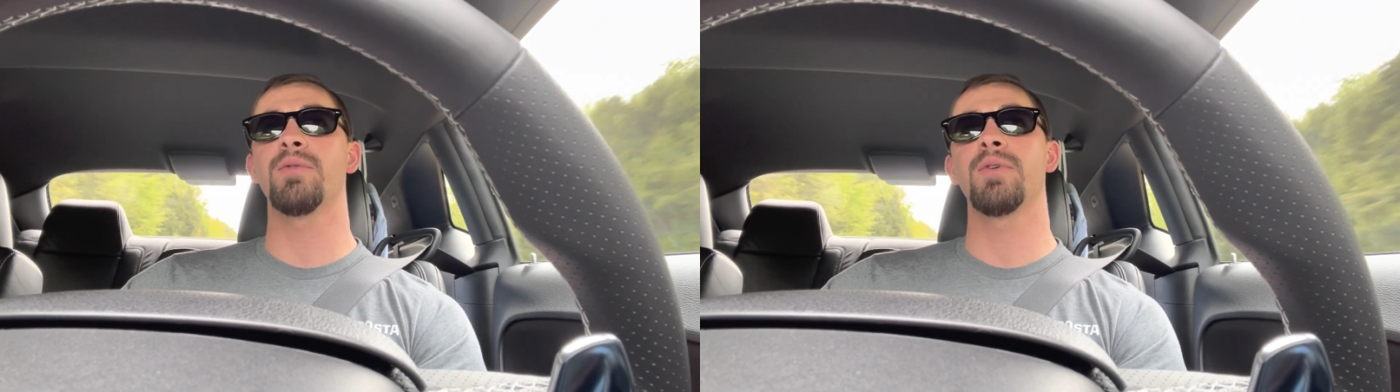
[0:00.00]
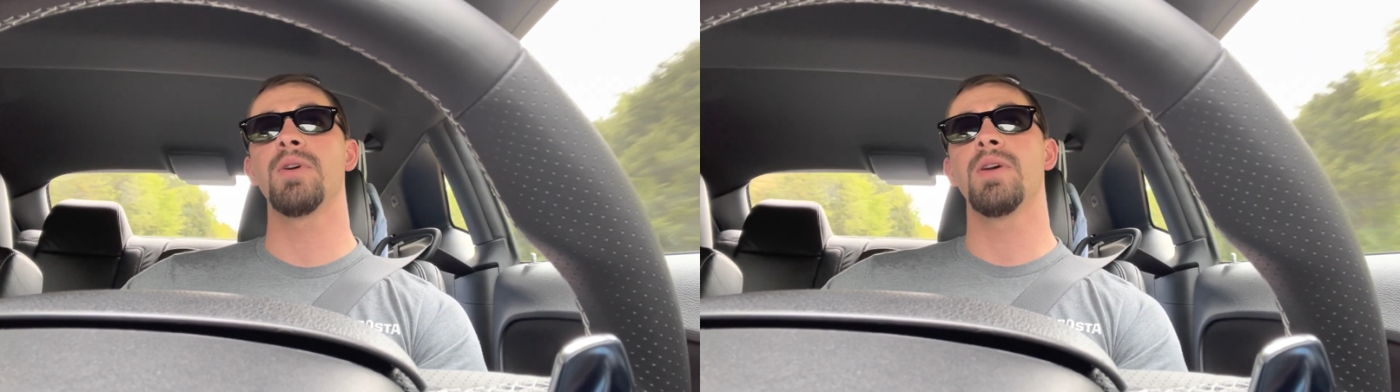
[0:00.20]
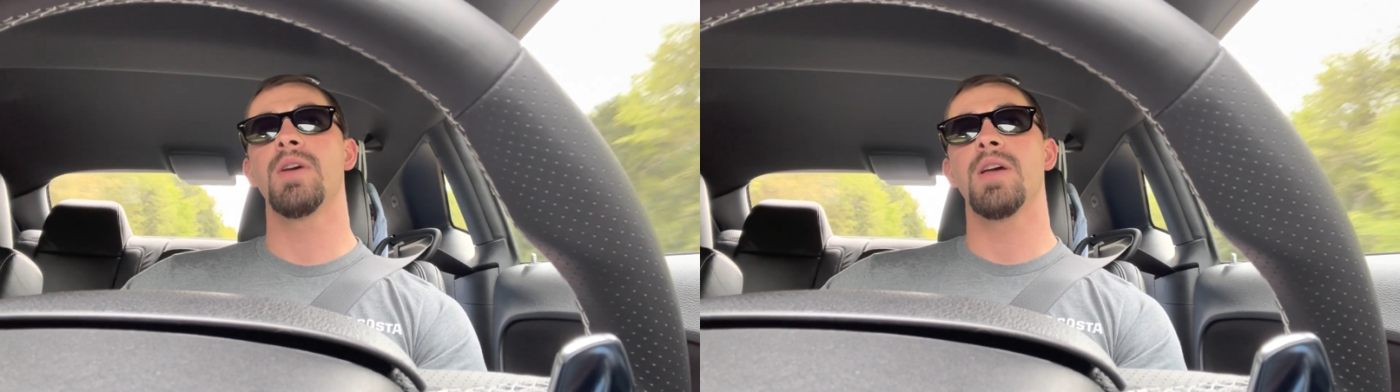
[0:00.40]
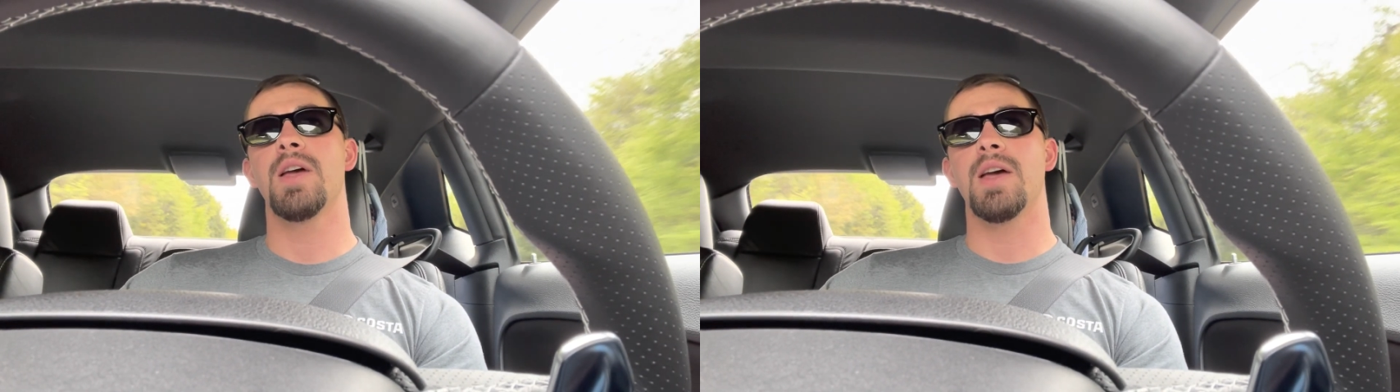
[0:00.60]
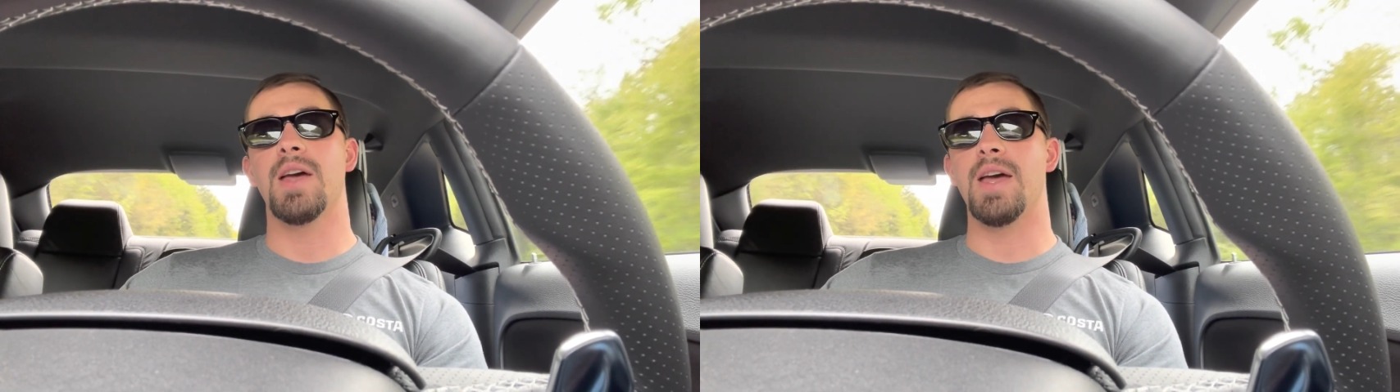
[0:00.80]

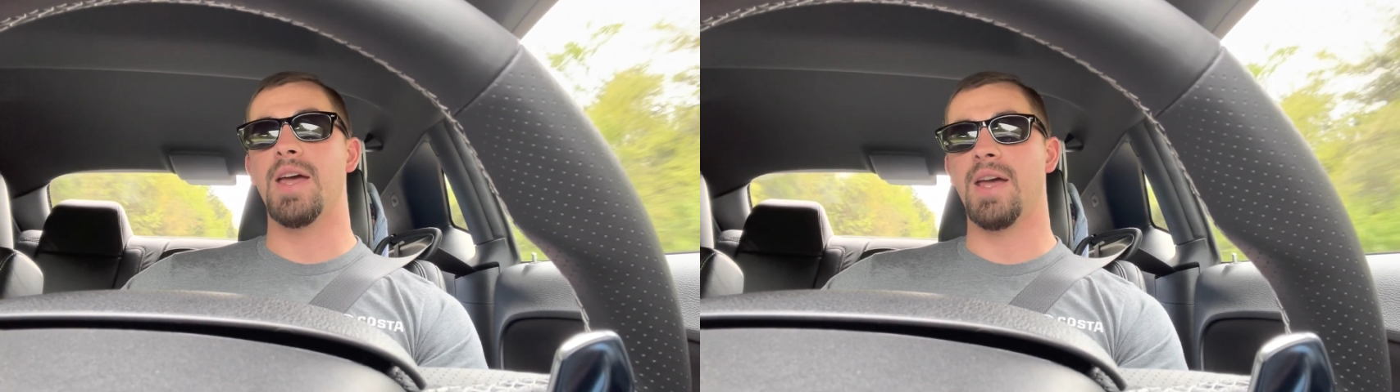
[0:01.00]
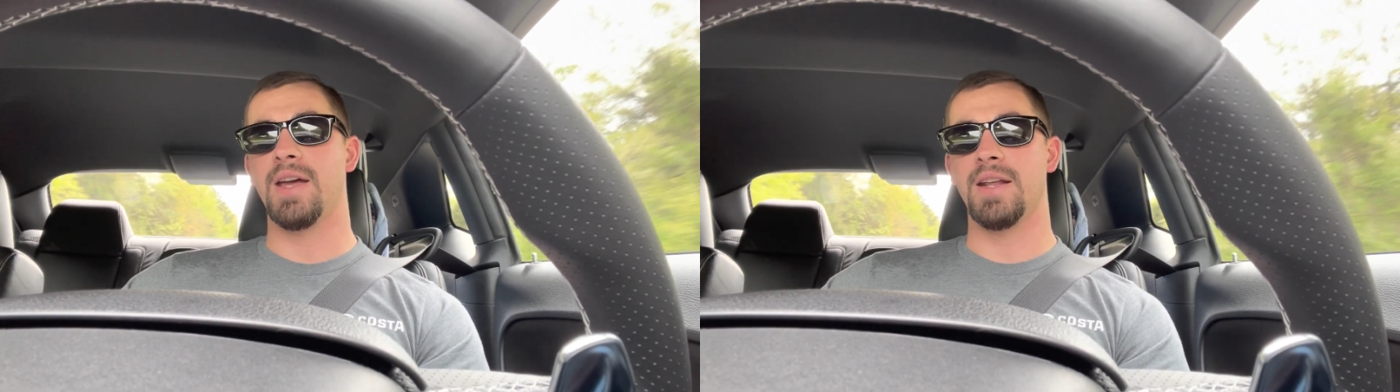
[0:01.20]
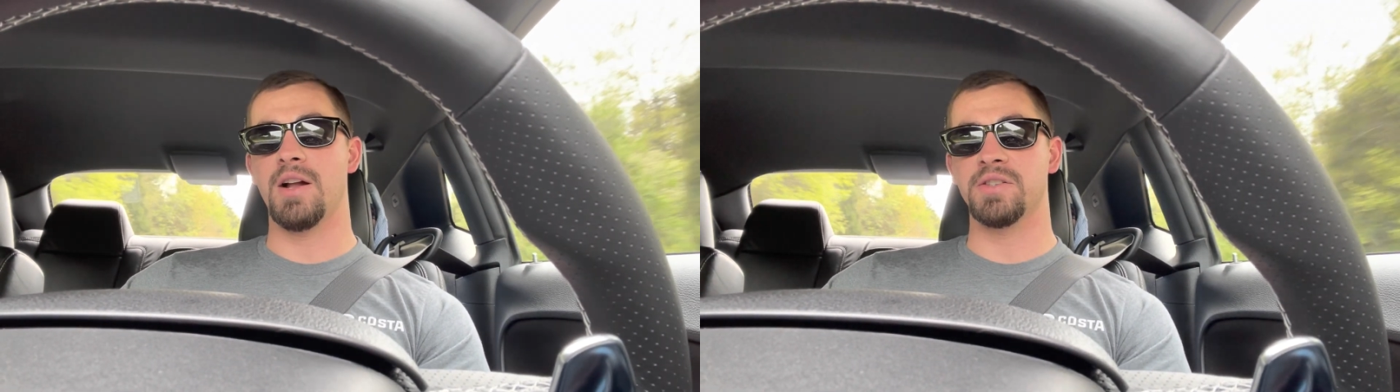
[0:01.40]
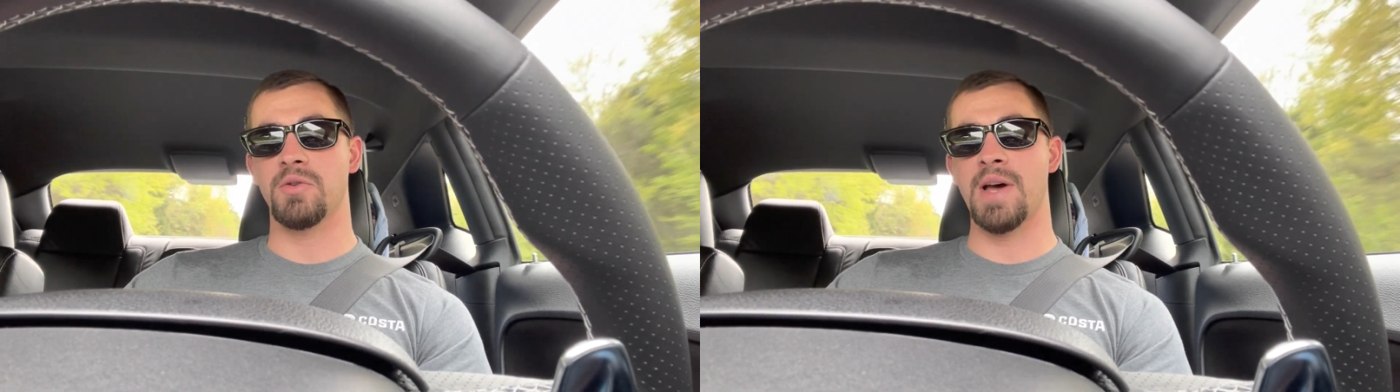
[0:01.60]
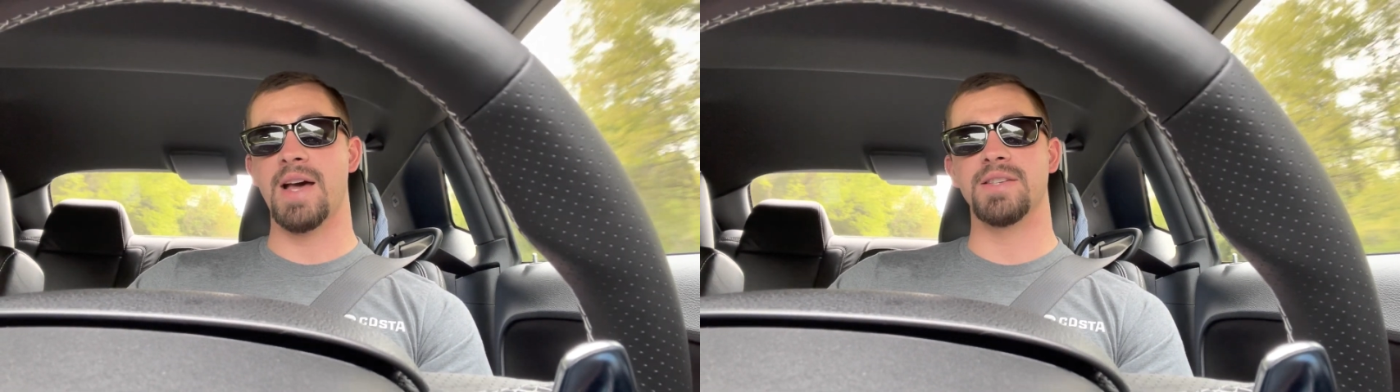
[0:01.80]
and it also
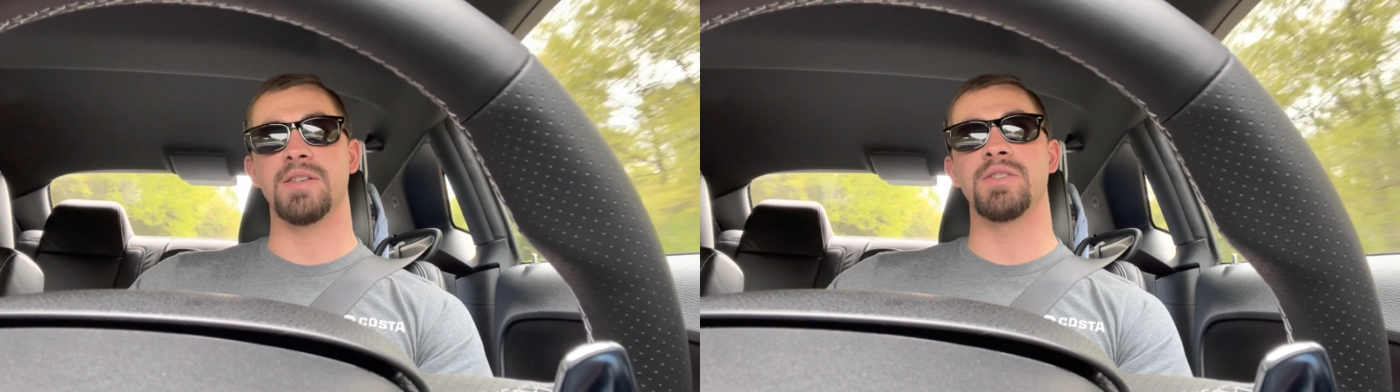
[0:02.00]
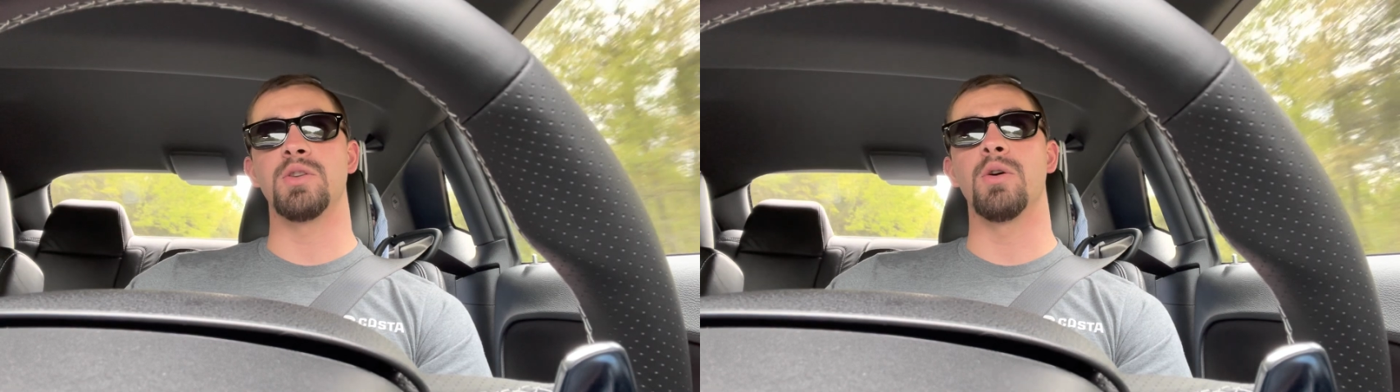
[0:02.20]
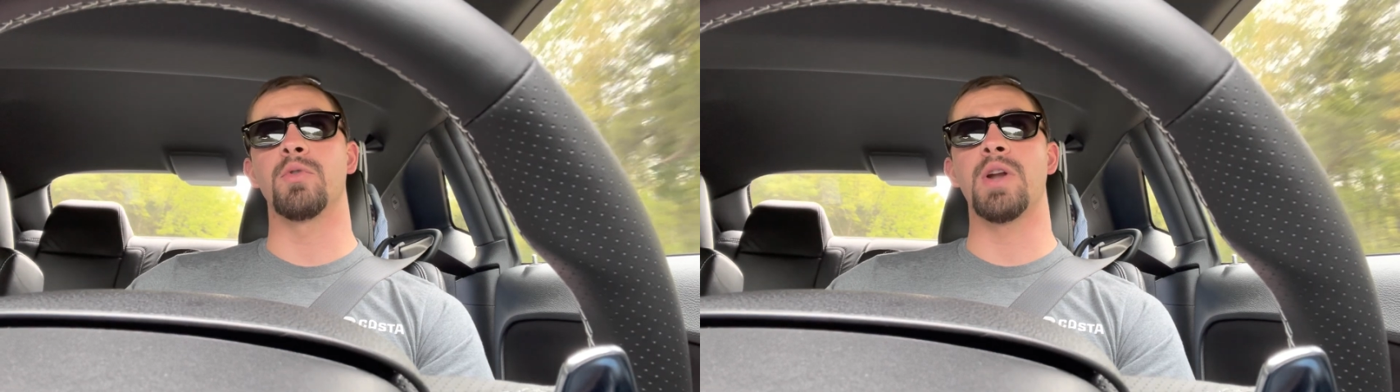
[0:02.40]
has the silver